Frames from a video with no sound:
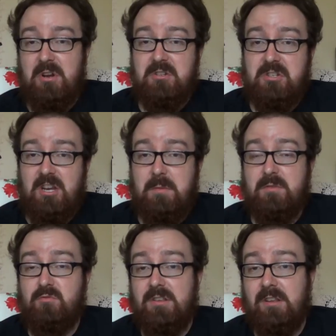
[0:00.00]
cheap,
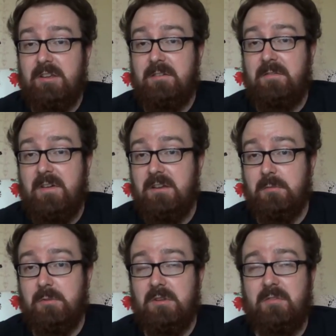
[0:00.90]
it's readily
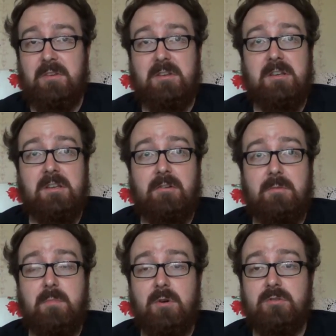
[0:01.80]
available. I think you can get it
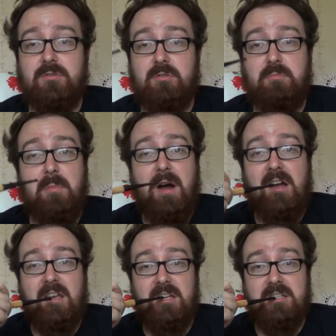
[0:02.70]
in most
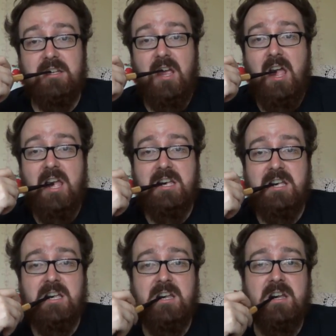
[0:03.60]
supermarkets.
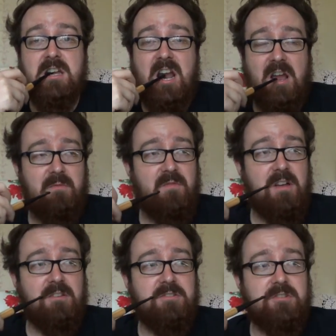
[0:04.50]

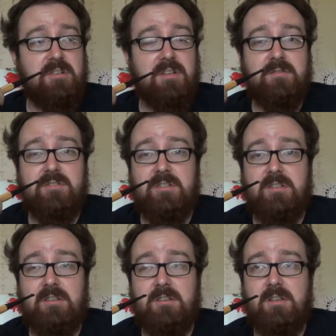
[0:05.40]
Fairly certain I've seen
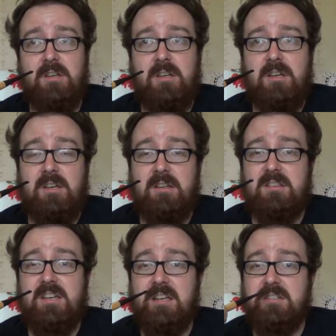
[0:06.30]
it in
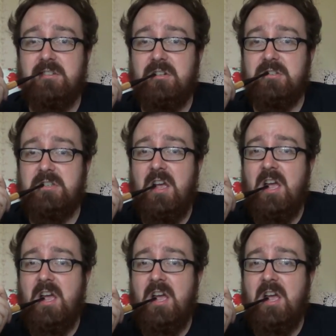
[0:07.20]
Tesco's.